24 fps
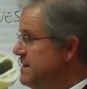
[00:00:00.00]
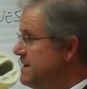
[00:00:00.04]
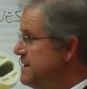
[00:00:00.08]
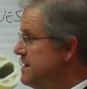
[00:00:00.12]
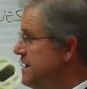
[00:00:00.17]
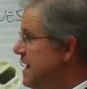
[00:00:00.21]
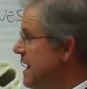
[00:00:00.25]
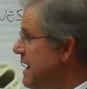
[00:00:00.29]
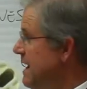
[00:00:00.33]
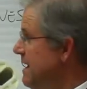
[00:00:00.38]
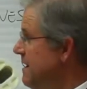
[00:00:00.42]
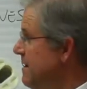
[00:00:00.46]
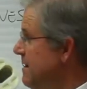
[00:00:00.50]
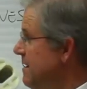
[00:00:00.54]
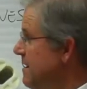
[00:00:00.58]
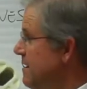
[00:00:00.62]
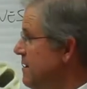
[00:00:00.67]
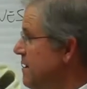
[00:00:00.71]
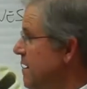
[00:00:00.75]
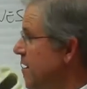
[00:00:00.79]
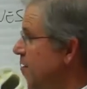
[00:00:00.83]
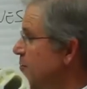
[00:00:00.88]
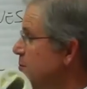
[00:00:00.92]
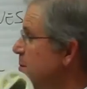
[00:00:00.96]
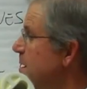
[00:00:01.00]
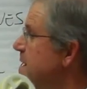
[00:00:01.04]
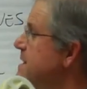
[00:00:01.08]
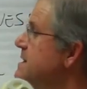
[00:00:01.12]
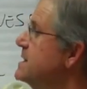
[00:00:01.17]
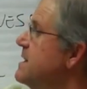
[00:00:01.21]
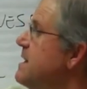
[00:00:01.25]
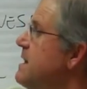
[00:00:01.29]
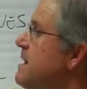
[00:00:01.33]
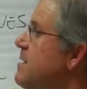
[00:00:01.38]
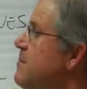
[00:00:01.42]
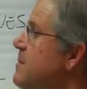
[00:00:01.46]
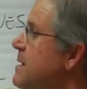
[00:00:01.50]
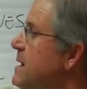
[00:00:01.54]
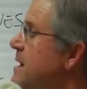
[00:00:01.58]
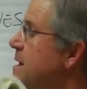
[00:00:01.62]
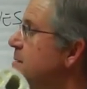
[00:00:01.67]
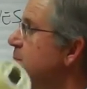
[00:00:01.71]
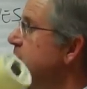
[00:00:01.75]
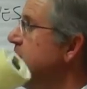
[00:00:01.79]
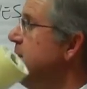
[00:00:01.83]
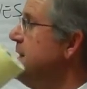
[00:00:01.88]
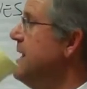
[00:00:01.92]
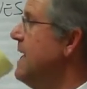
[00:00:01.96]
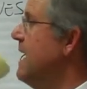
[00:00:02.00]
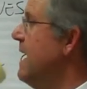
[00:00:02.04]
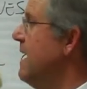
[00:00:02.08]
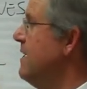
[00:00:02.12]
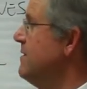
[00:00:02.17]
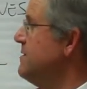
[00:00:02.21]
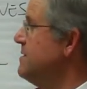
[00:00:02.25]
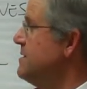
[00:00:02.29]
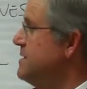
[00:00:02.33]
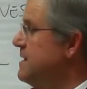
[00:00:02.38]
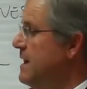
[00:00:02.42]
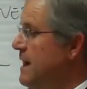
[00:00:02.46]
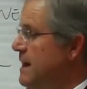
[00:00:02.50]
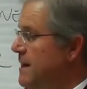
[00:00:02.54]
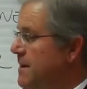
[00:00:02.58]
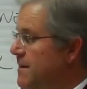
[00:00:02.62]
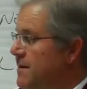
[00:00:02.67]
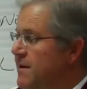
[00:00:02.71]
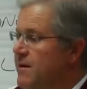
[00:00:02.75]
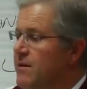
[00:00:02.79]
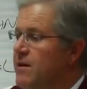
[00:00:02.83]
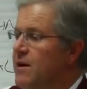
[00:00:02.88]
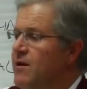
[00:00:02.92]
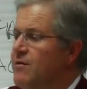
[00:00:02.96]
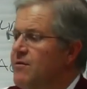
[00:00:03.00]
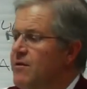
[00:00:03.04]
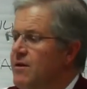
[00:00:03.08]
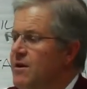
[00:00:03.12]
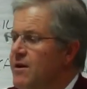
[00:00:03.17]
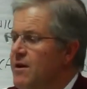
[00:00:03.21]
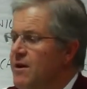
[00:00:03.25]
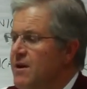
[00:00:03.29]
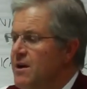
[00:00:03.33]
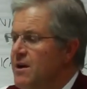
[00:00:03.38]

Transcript: inside of the glove basically becomes the outside of the glove.